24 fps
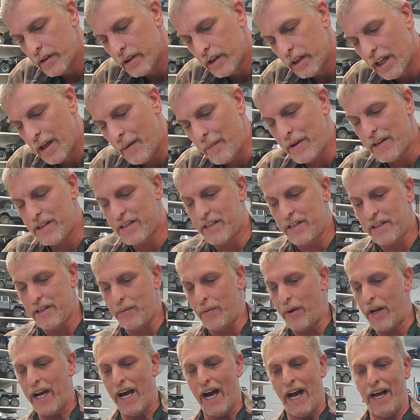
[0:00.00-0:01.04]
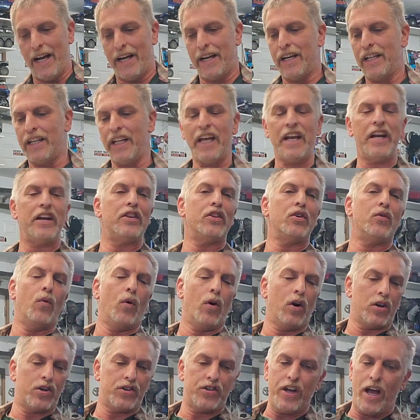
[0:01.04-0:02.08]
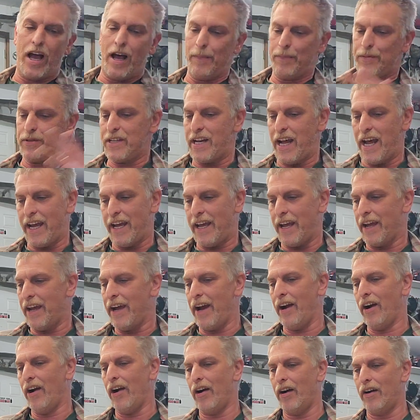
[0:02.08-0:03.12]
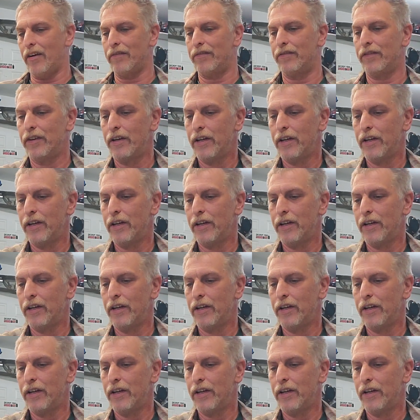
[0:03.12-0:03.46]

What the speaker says: Let me see. We got cleaning the workshops taken care of.